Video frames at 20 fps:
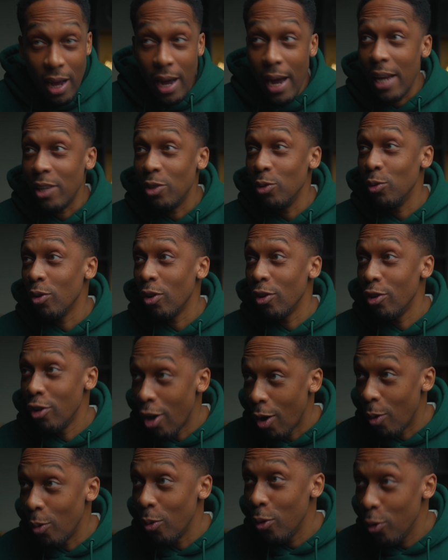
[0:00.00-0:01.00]
I do not
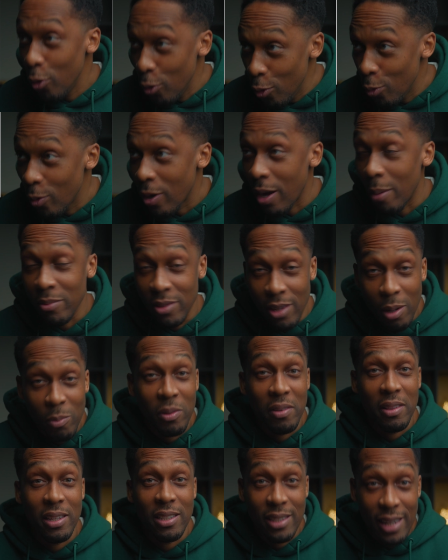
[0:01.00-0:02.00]
know who comes up
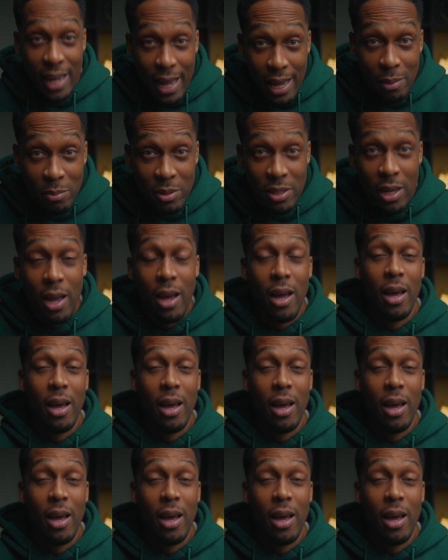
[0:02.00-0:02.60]
with these names.